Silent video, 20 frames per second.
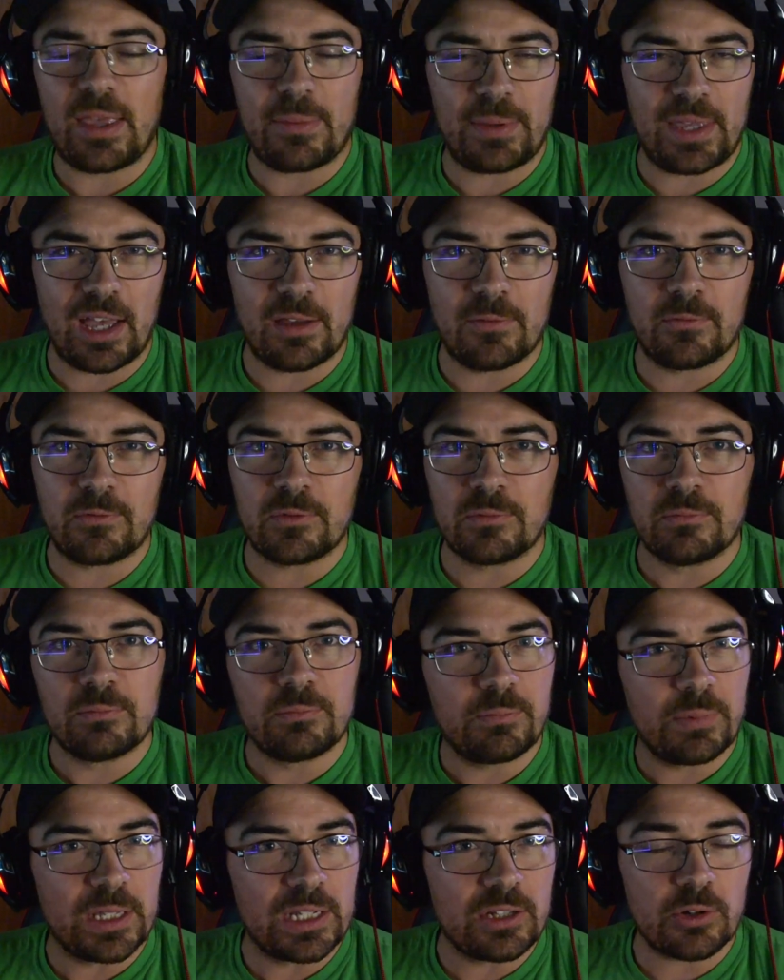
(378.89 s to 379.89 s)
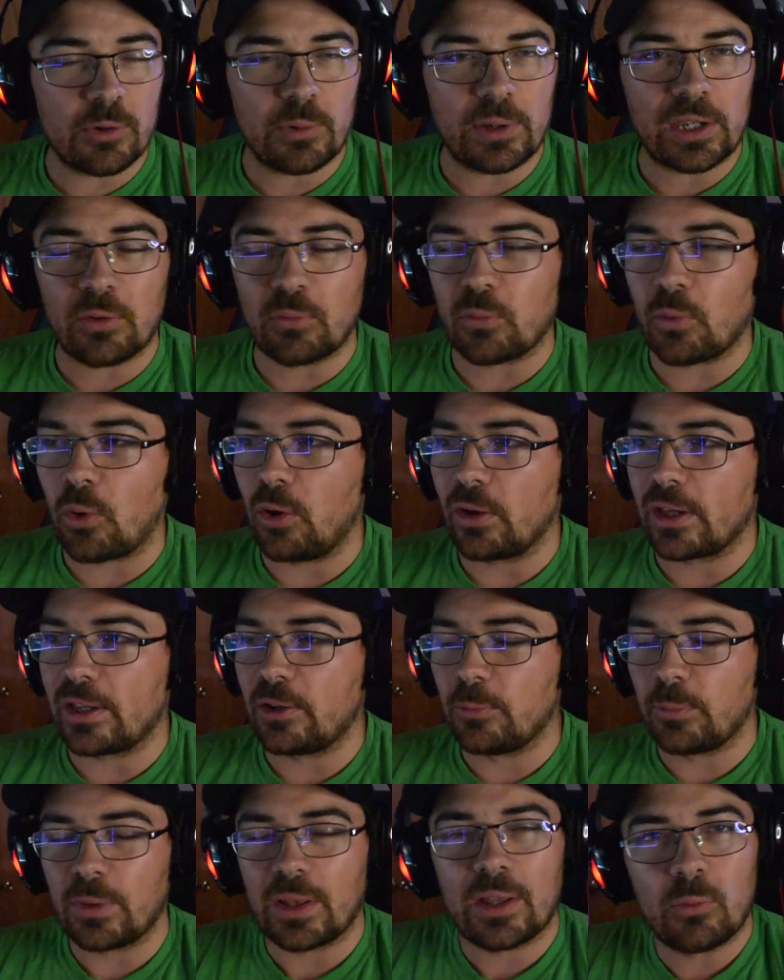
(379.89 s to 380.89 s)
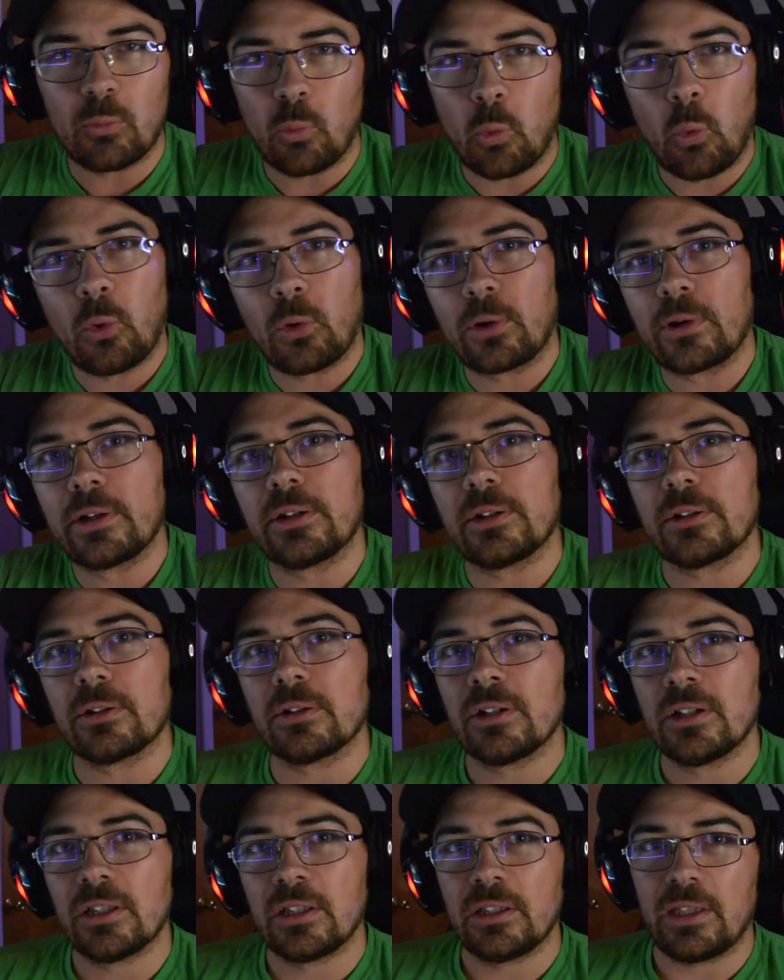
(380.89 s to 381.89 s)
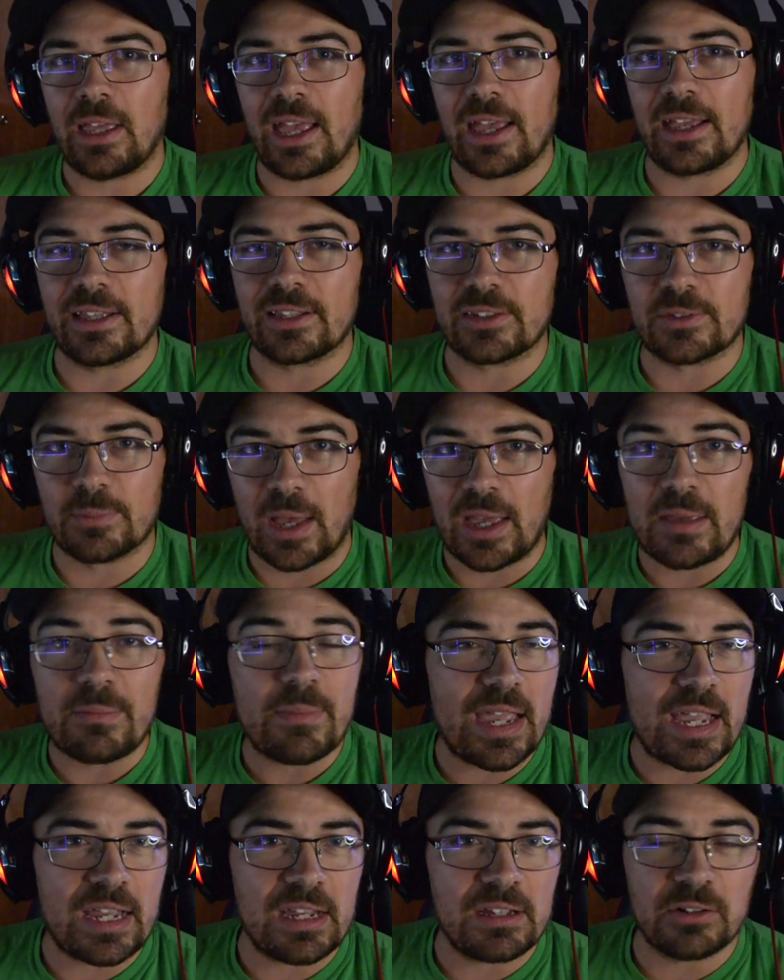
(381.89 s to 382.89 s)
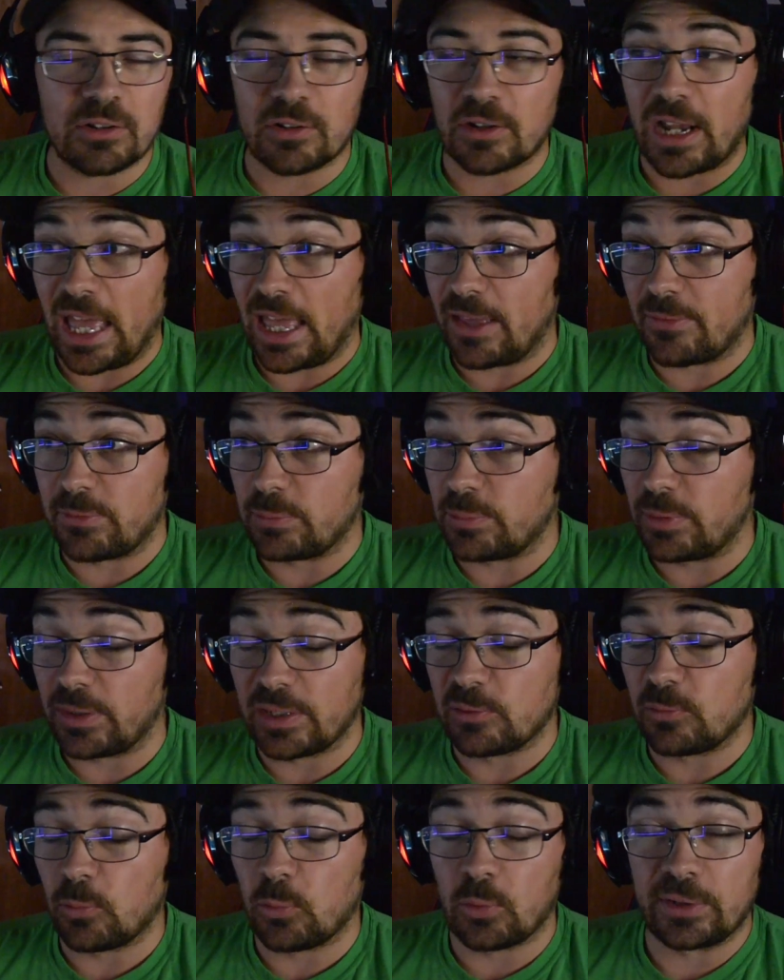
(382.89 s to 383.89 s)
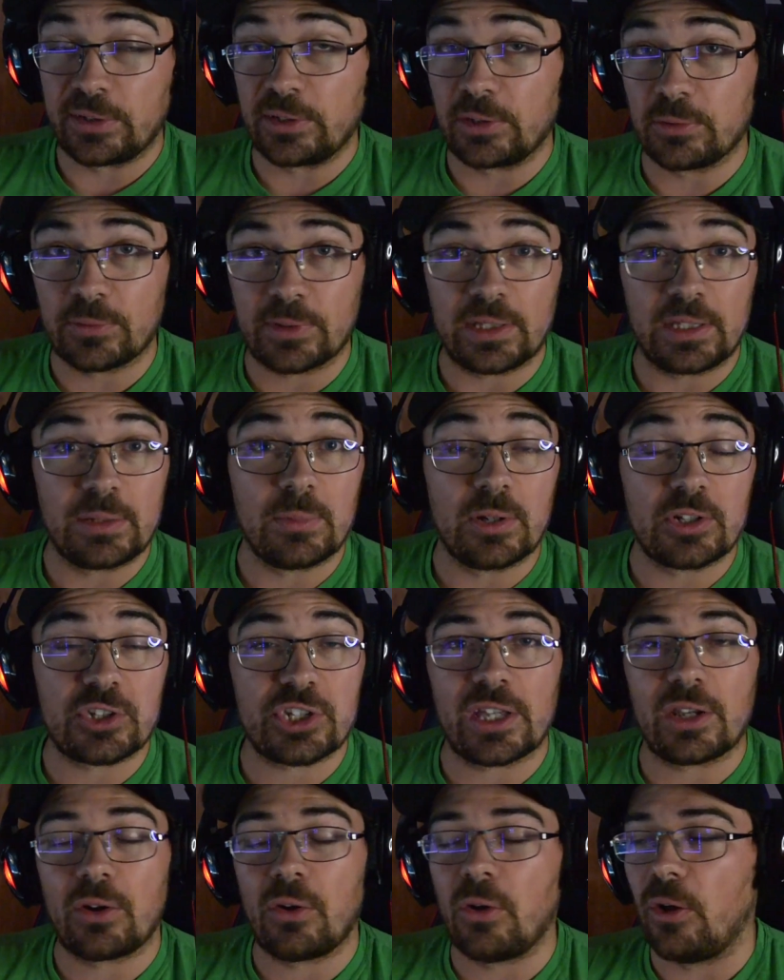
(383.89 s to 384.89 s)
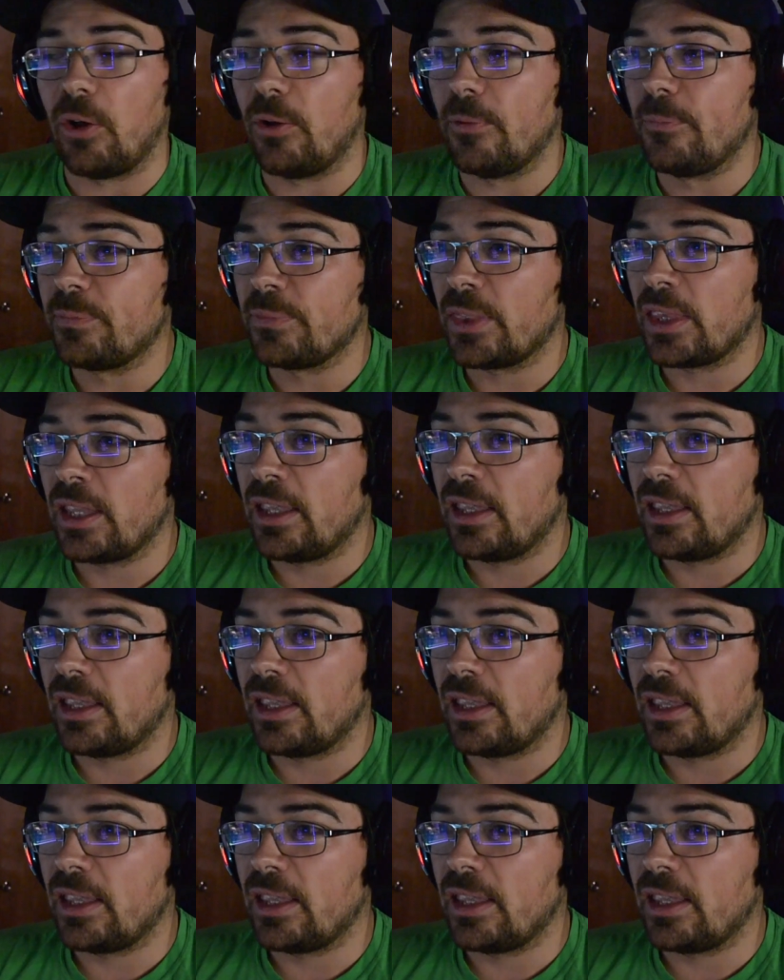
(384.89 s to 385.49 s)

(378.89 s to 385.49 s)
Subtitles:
And maybe I've been doing it wrong. I don't play Warrior as my main, or I haven't played Warrior really much at all.